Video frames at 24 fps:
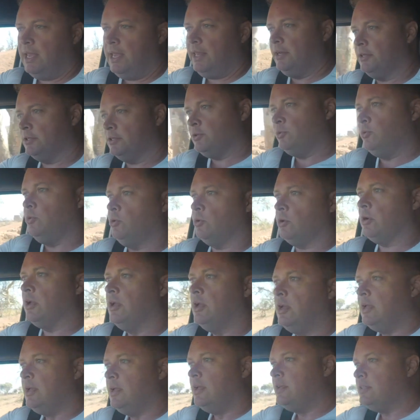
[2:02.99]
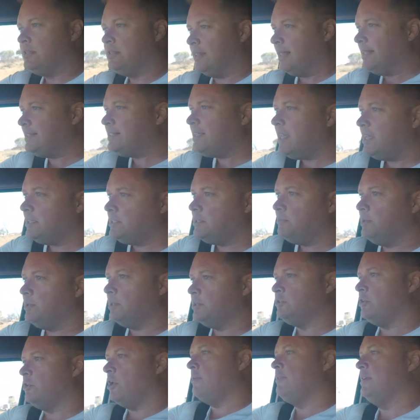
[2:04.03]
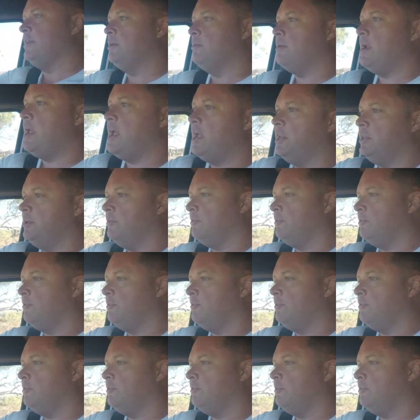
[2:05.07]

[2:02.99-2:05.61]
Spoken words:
hit of torque. So that takes a bit of driving around.